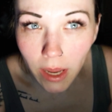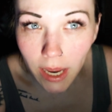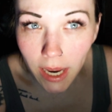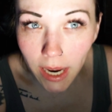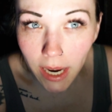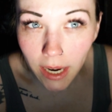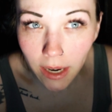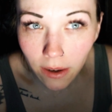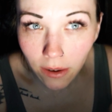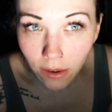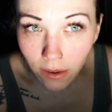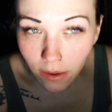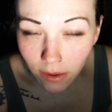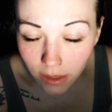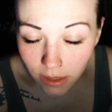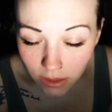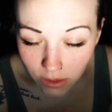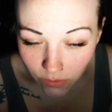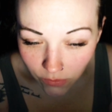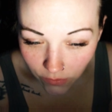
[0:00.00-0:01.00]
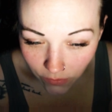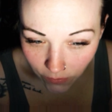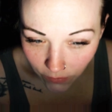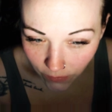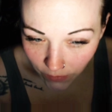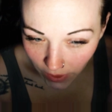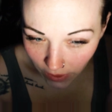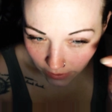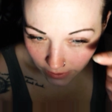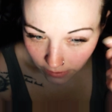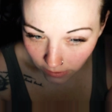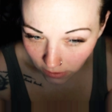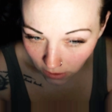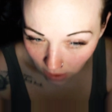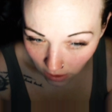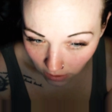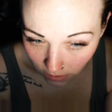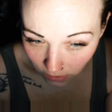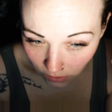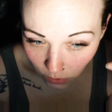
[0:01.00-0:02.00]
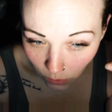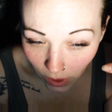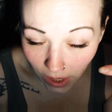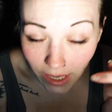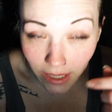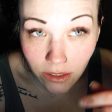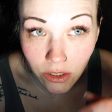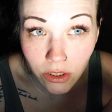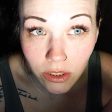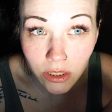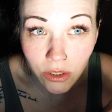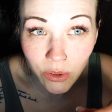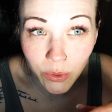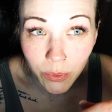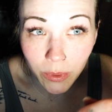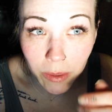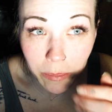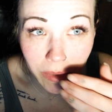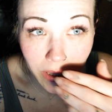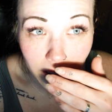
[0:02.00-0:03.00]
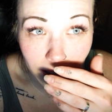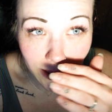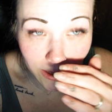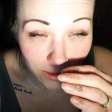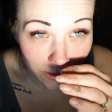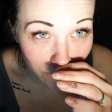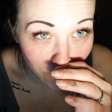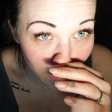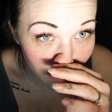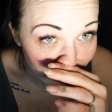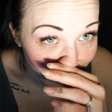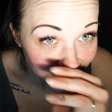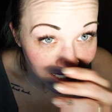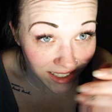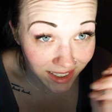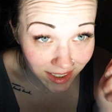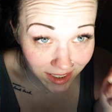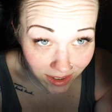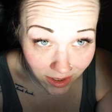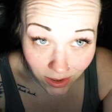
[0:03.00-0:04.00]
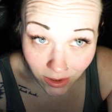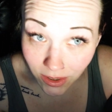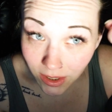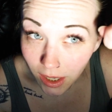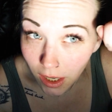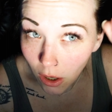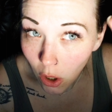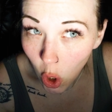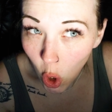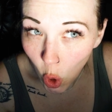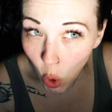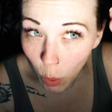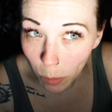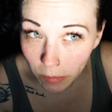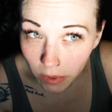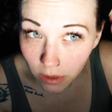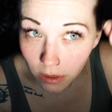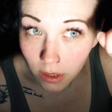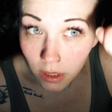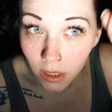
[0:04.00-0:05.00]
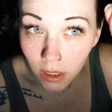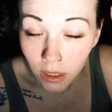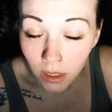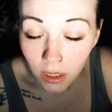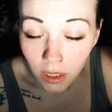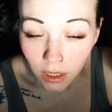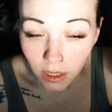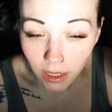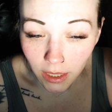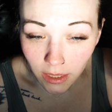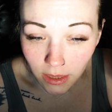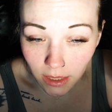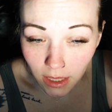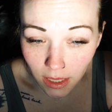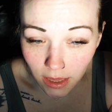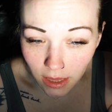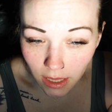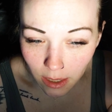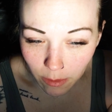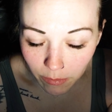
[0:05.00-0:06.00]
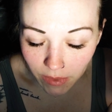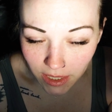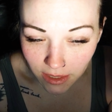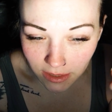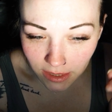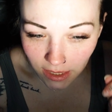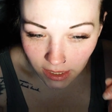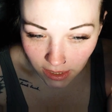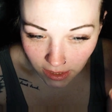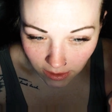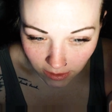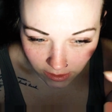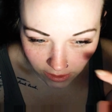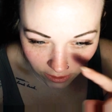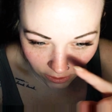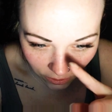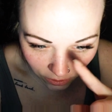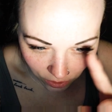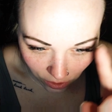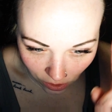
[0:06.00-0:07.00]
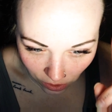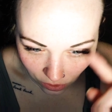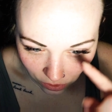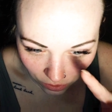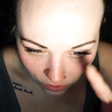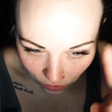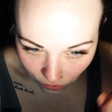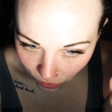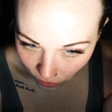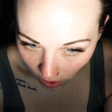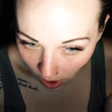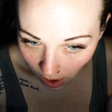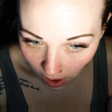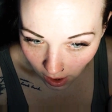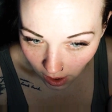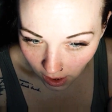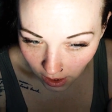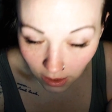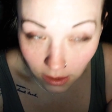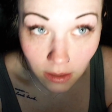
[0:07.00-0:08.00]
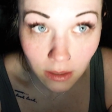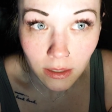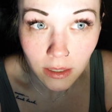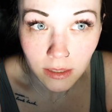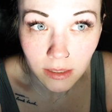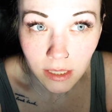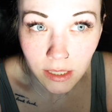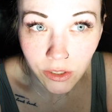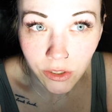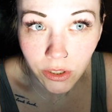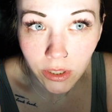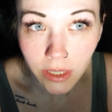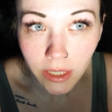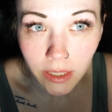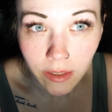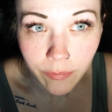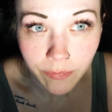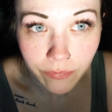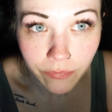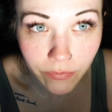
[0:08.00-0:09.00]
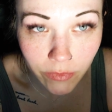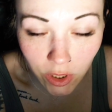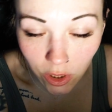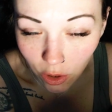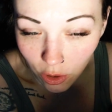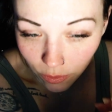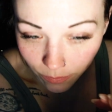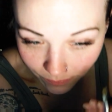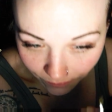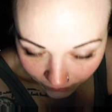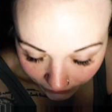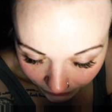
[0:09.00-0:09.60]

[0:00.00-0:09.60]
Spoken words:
hair is very long, so I actually trim it with like scissors and a comb, and then that makes it easier to draw on essentially. So